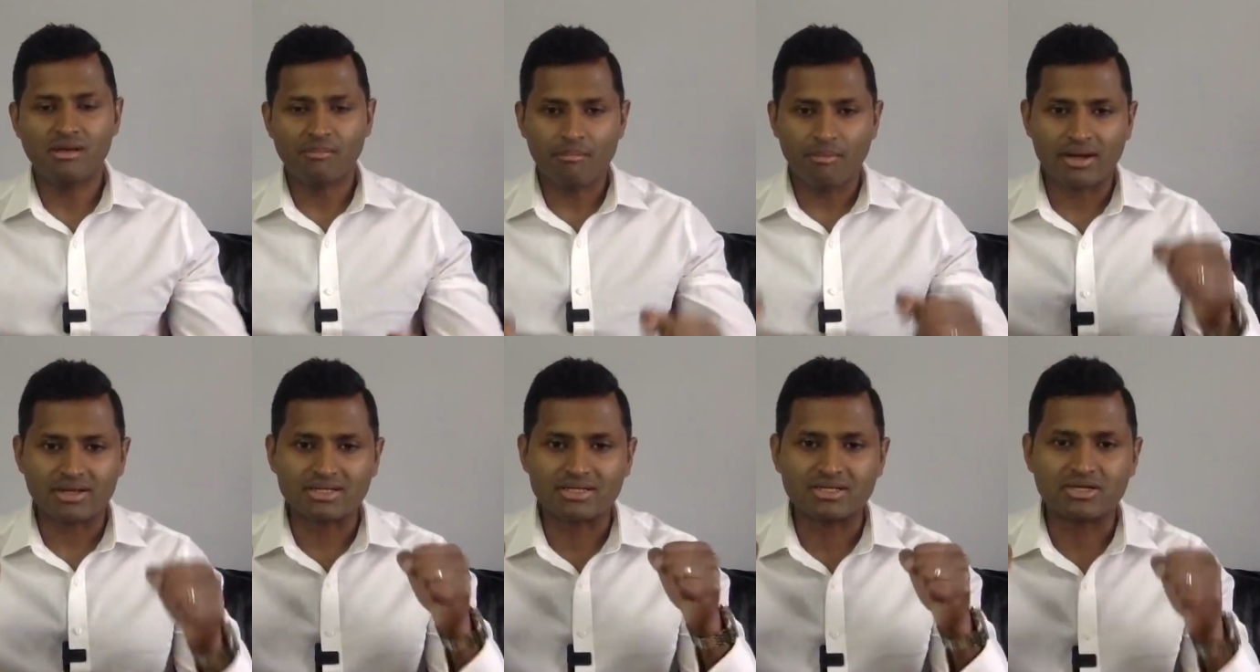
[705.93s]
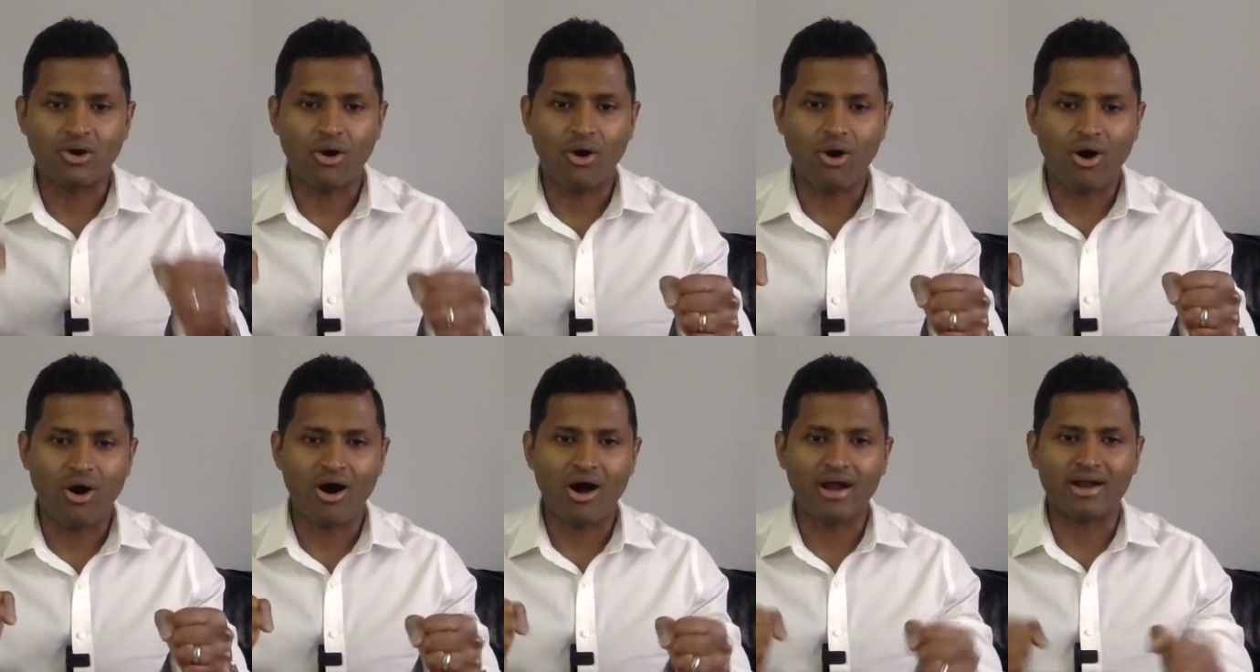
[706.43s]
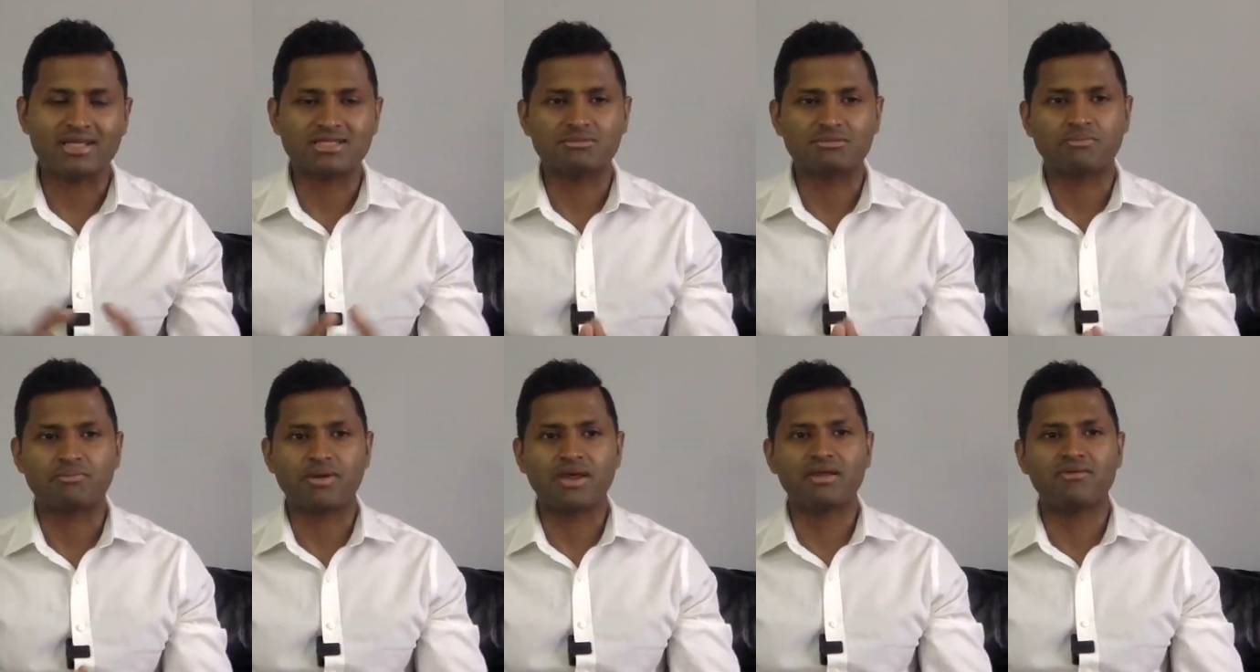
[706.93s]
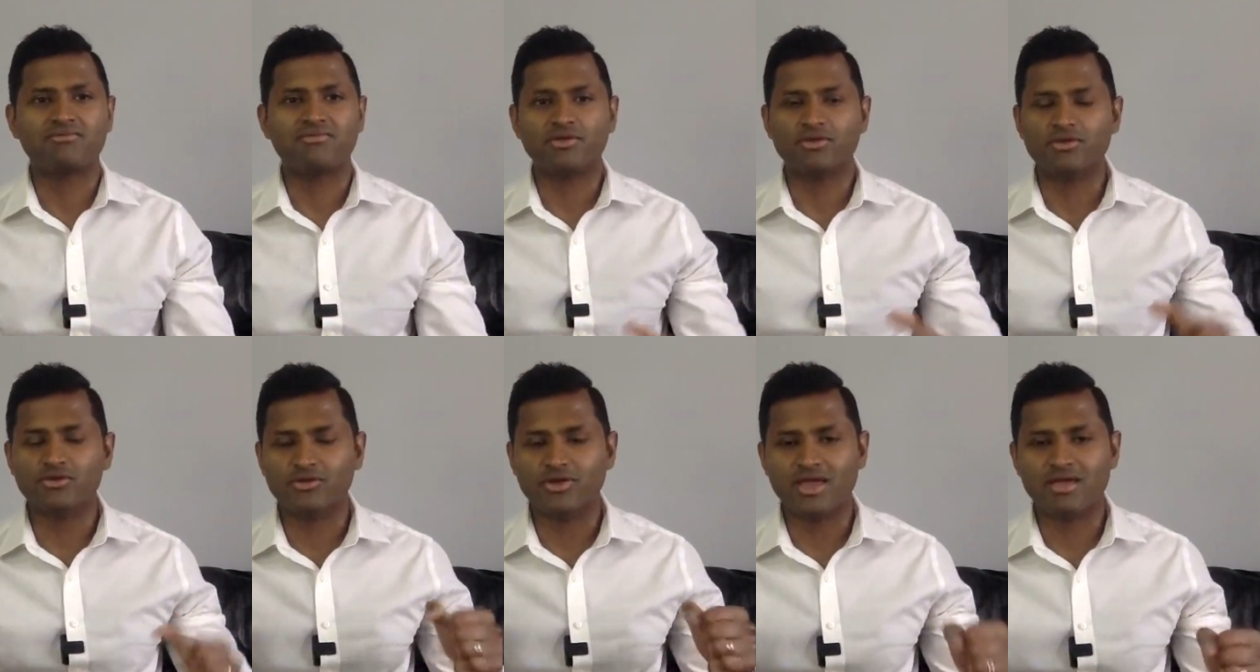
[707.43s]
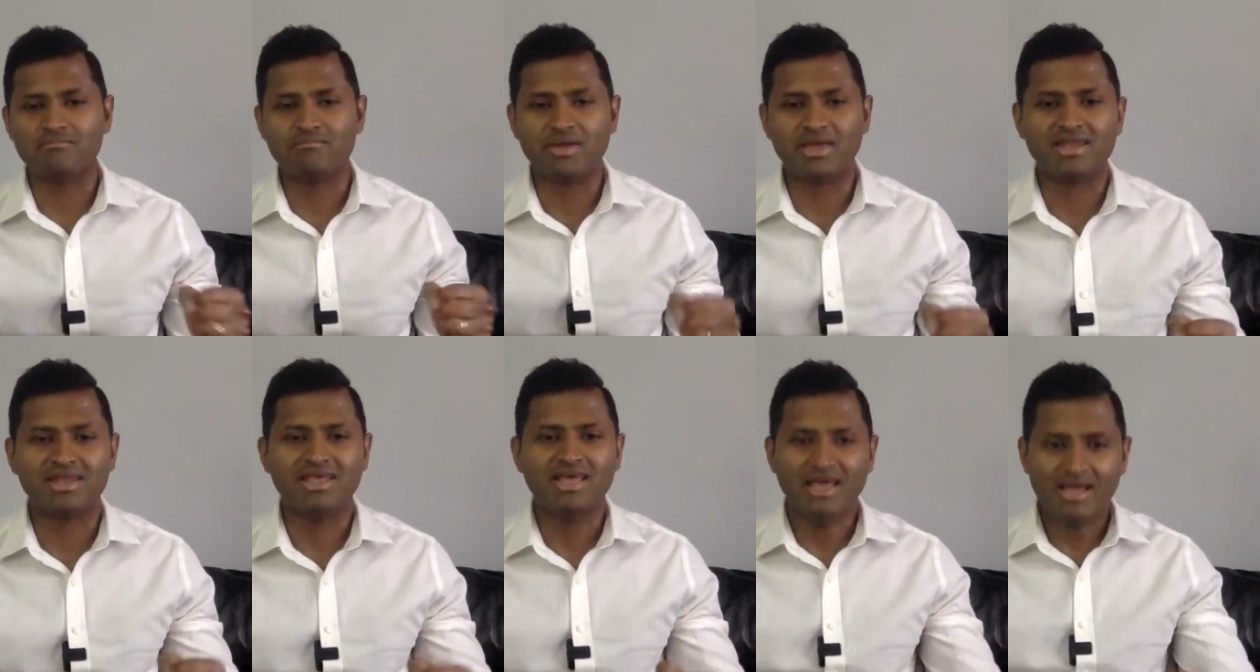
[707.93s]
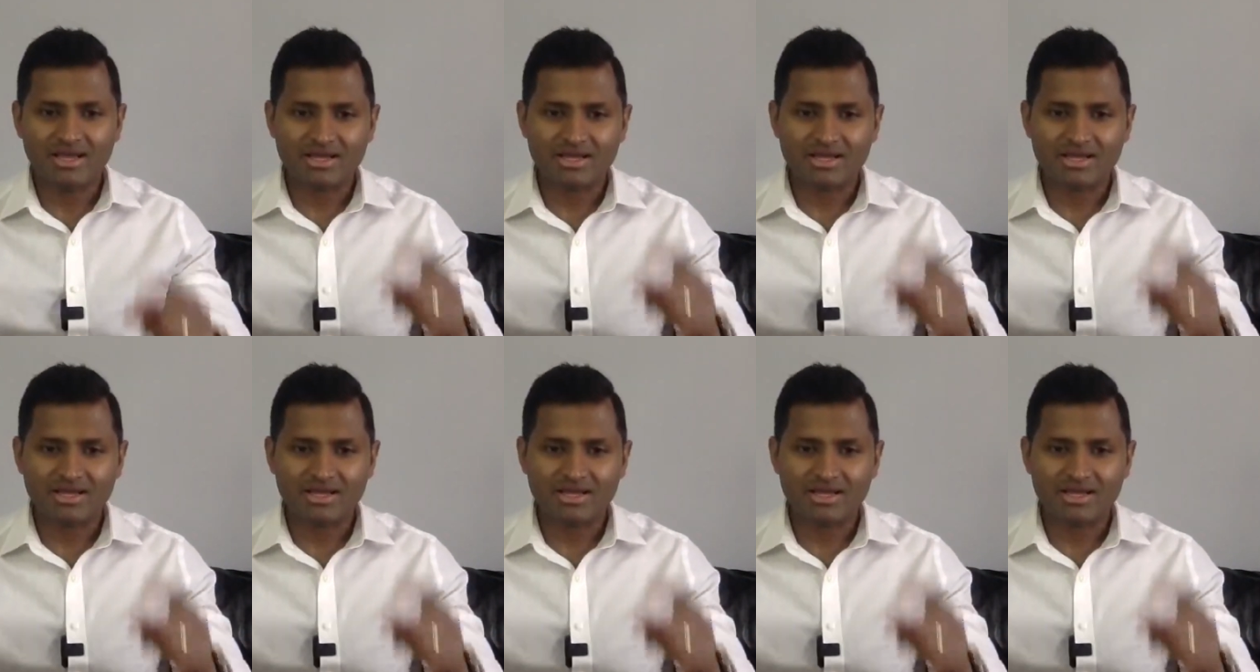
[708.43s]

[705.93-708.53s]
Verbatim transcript: But God has prayed for you. Amen.